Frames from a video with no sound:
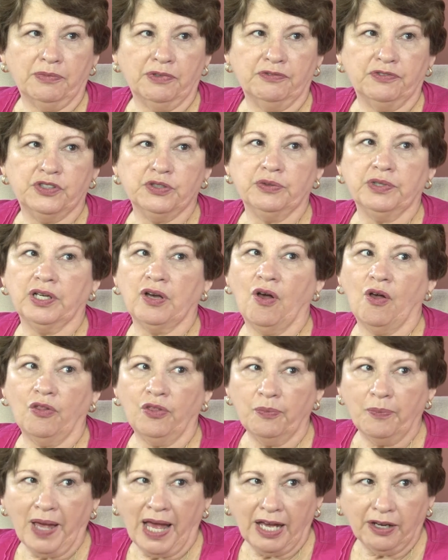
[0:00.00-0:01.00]
of doing all
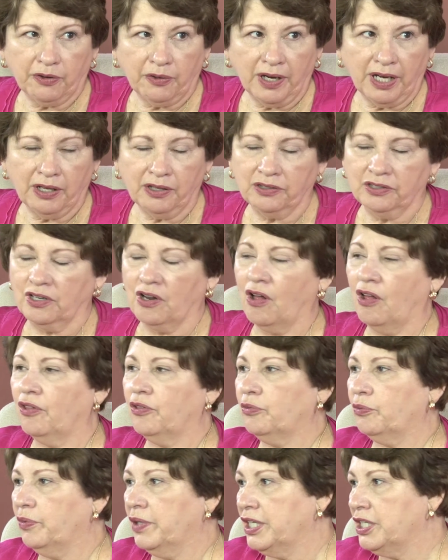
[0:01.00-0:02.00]
the background and all
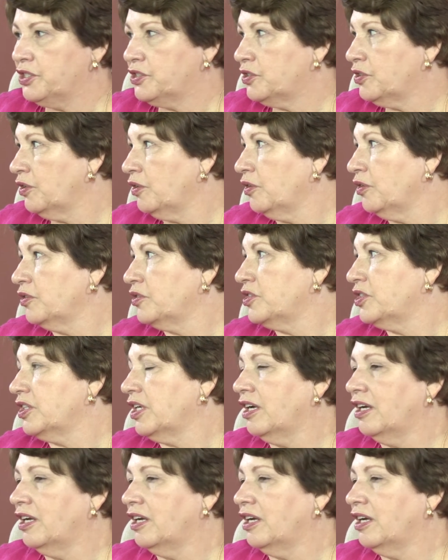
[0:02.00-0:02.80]
the research,